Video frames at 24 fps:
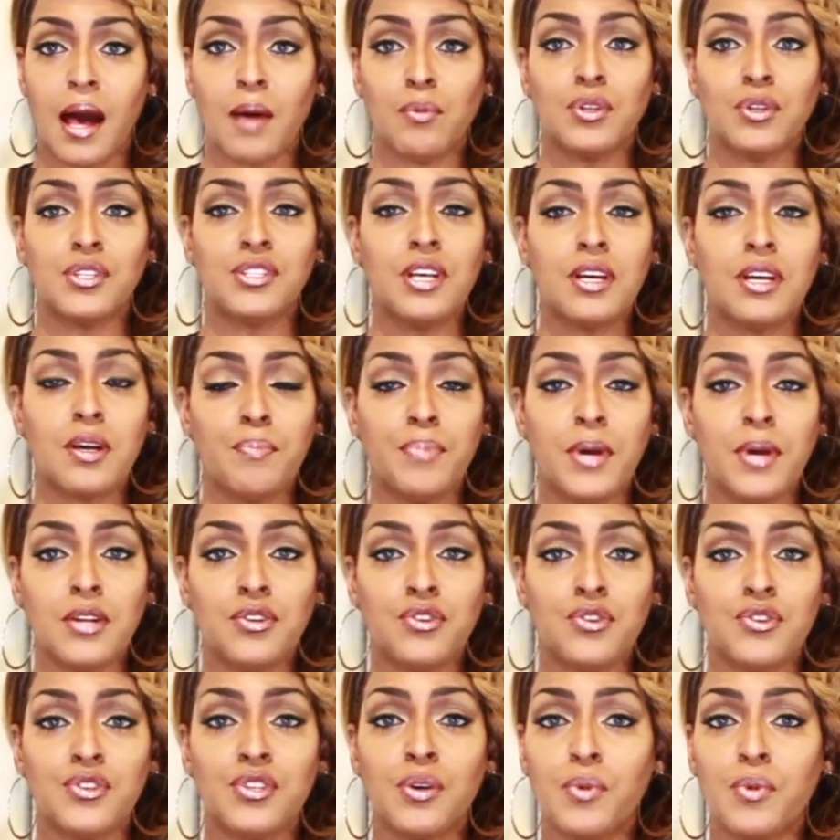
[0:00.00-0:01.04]
I will stick a
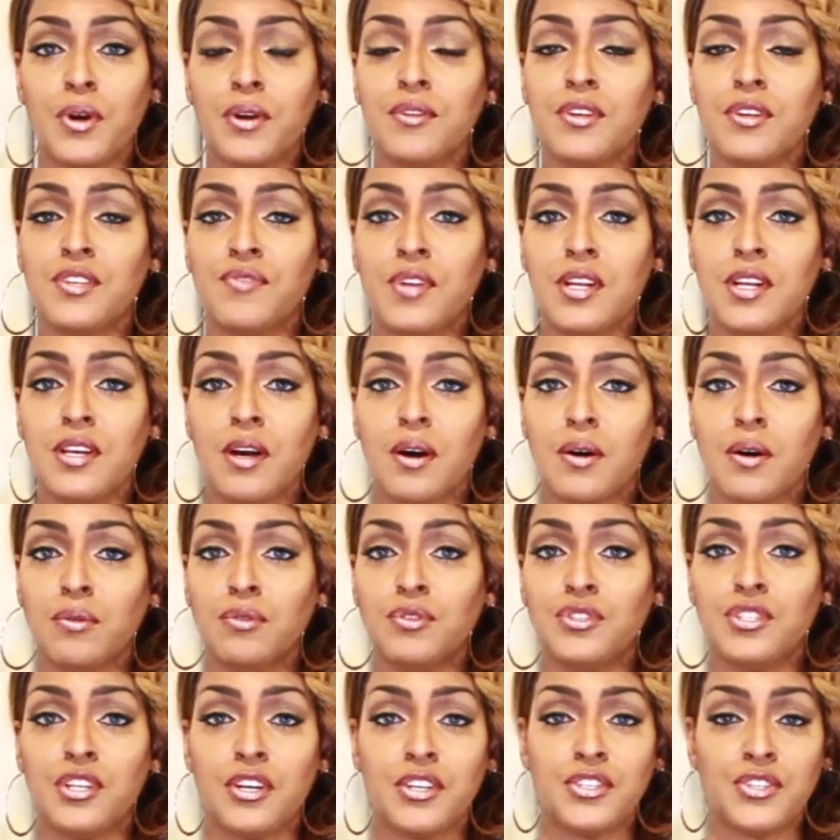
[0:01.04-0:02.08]
picture somewhere in this
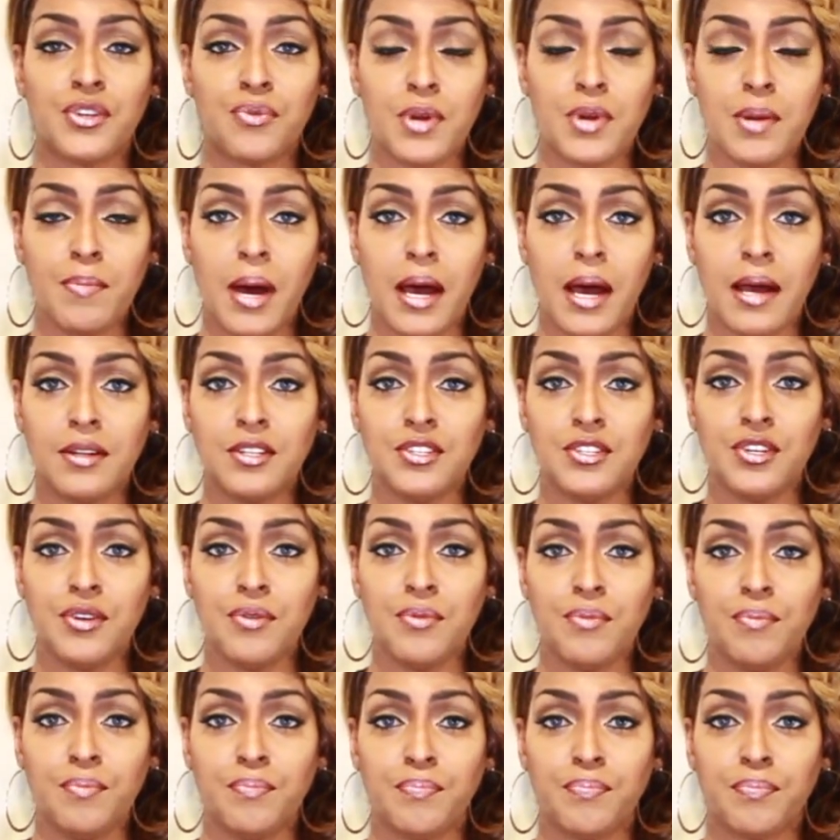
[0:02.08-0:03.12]
video just to remind
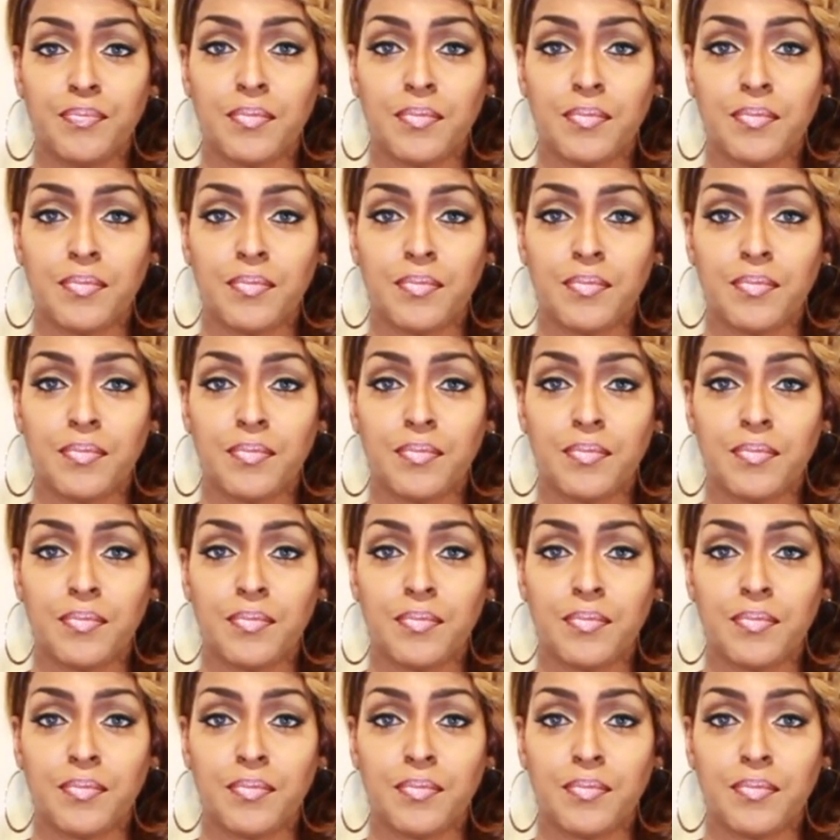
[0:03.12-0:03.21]
you.